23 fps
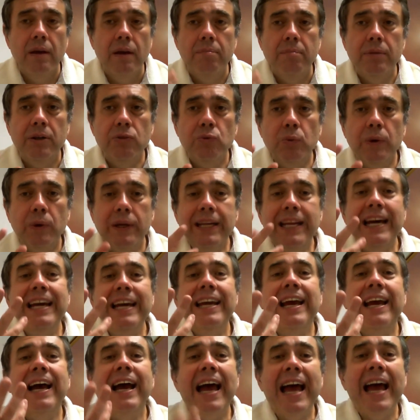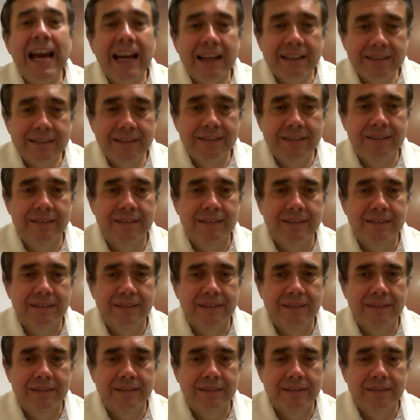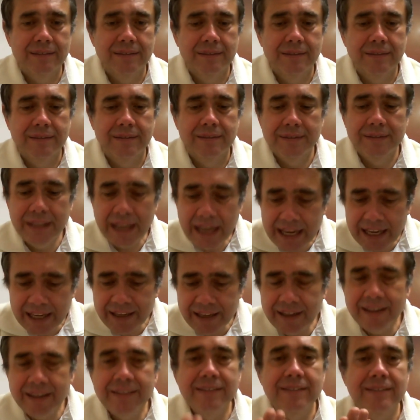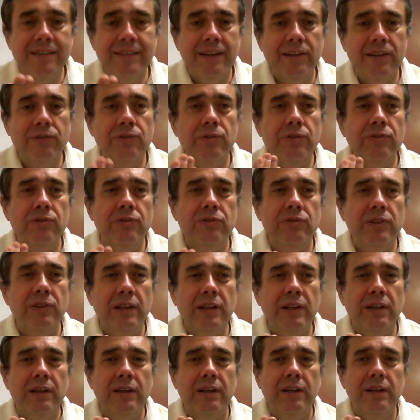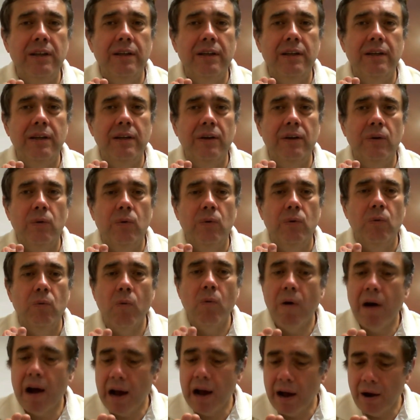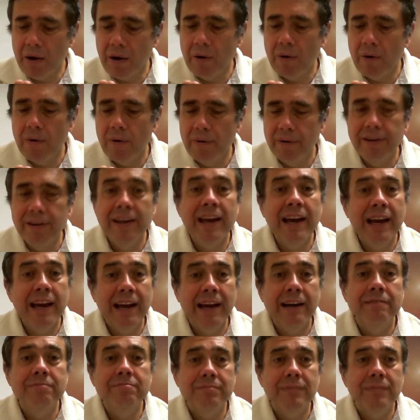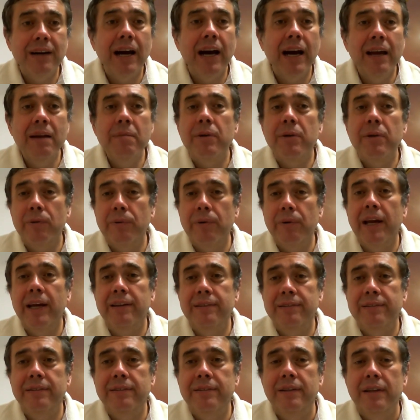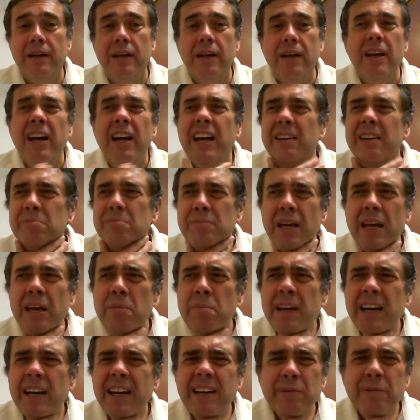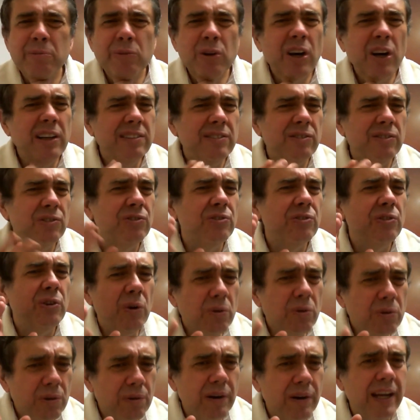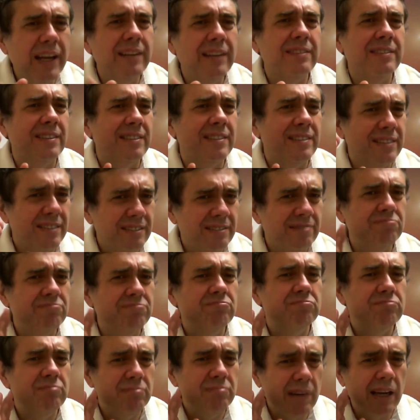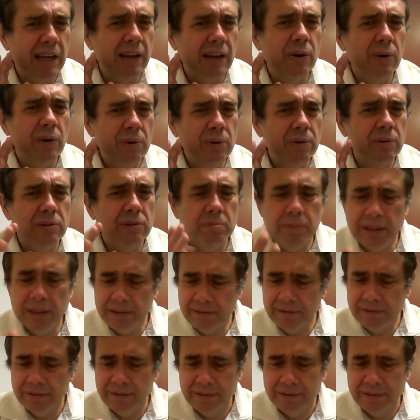But when I act, then I start to see, wow, yeah, I'm great. And maybe I'm not so great as I could, but